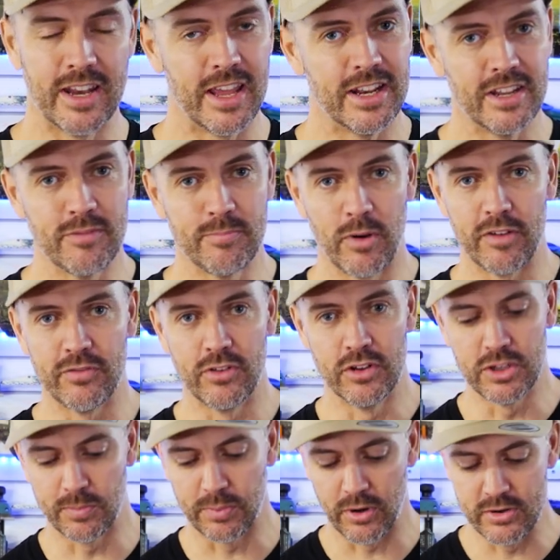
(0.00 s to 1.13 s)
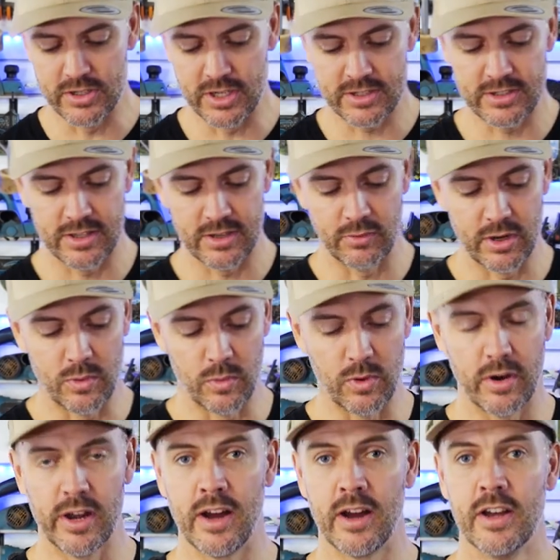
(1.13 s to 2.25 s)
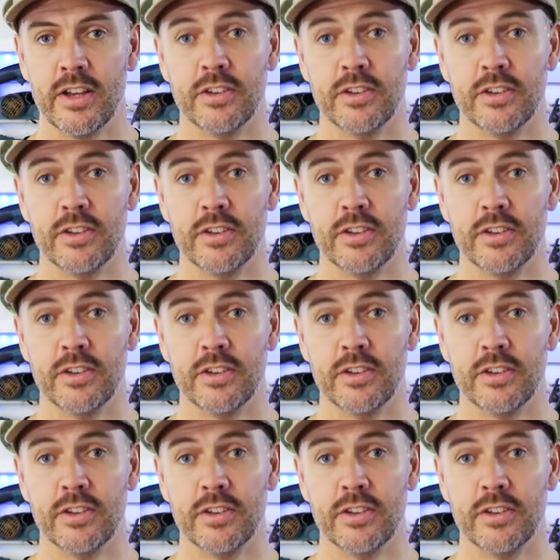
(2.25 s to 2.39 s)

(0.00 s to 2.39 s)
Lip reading: any of my future projects that require